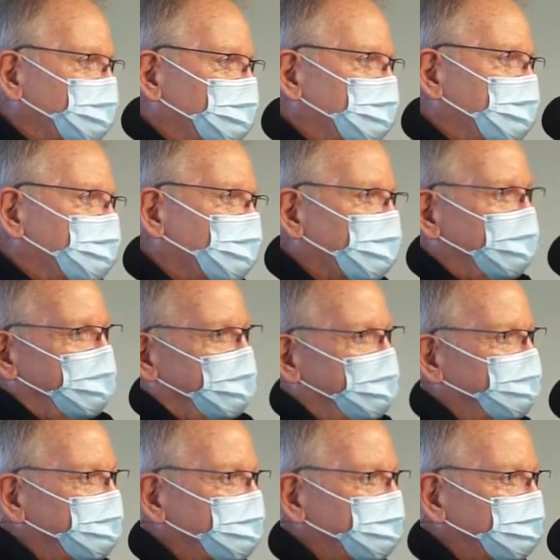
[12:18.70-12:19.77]
of the people
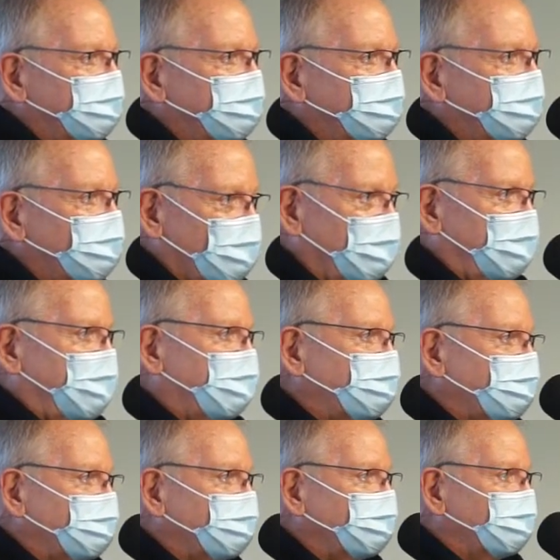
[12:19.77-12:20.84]
have a, a,
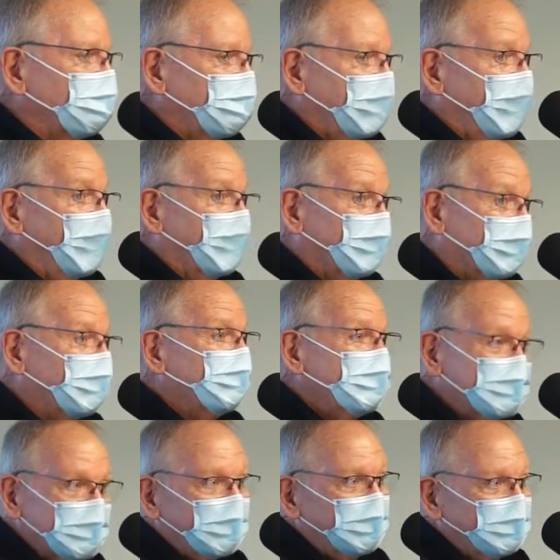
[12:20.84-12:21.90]
reaction to it, but that
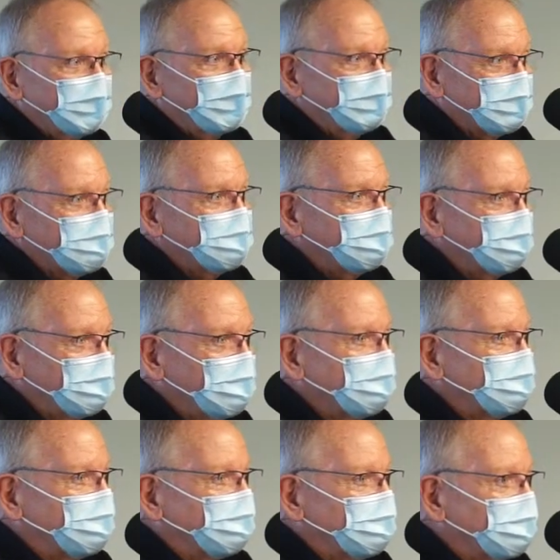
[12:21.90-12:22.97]
means 95% doesn't.